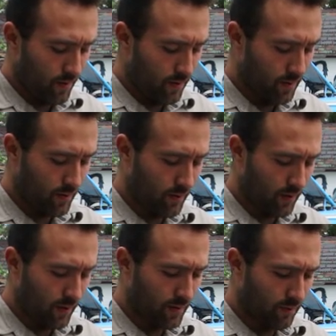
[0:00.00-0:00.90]
okay, so I
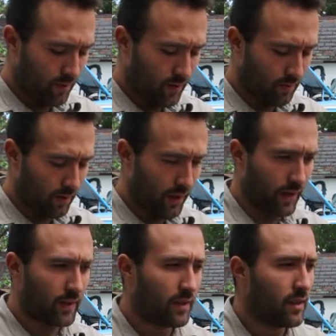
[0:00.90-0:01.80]
guess we're done with
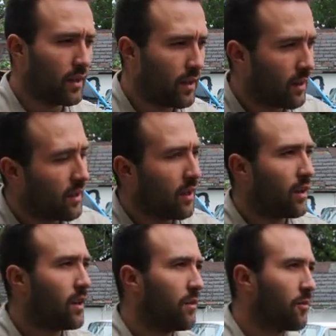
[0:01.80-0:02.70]
that.
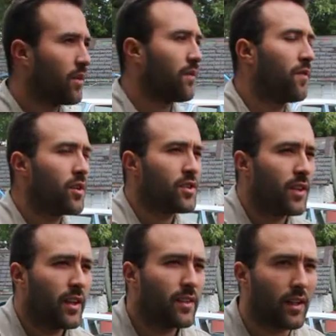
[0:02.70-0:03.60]
One of the first
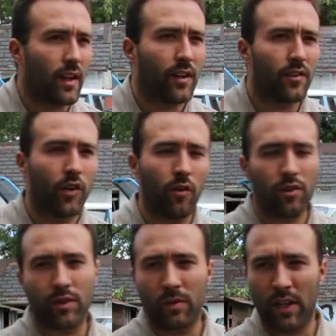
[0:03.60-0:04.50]
things that I
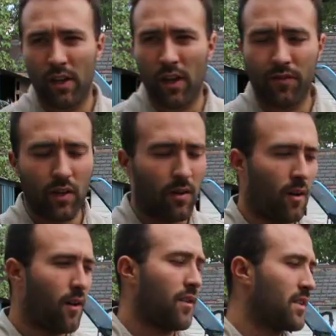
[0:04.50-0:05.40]
noticed when I got the
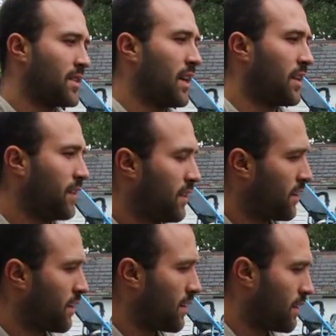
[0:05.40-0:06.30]
car is that
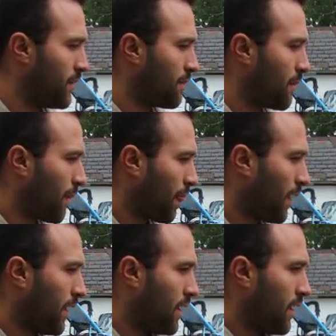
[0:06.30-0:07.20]
the
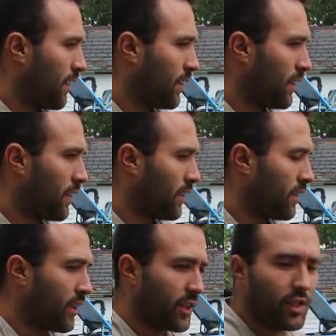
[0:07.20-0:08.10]

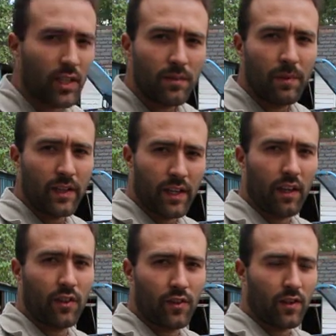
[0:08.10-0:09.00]
adjustment
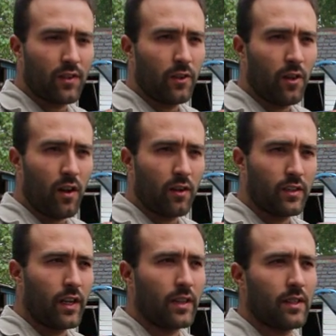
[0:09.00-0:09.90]
linkage, there's a long
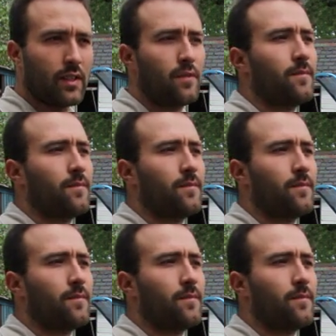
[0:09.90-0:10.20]
nut,